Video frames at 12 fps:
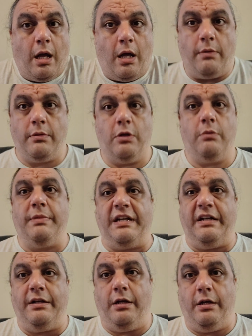a little
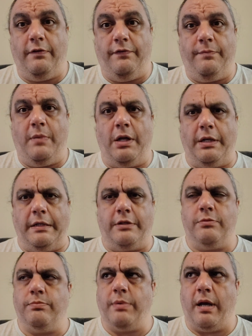bit of money
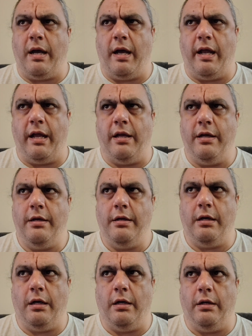to buy
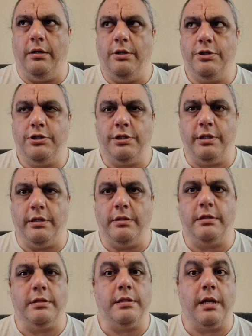shit
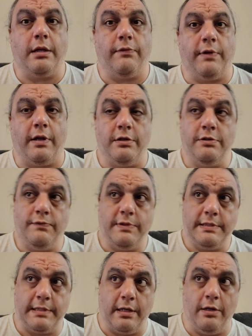to take advantage of the
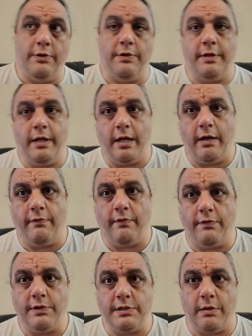sale that they have
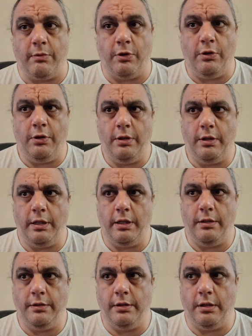every summer,
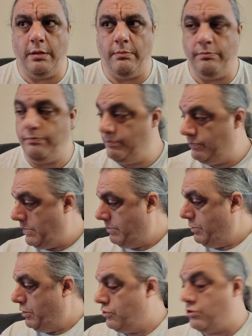and I'm
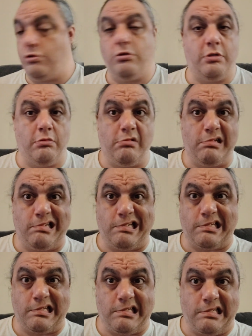going to show you what
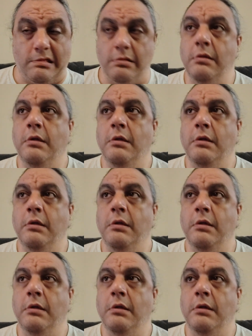I got.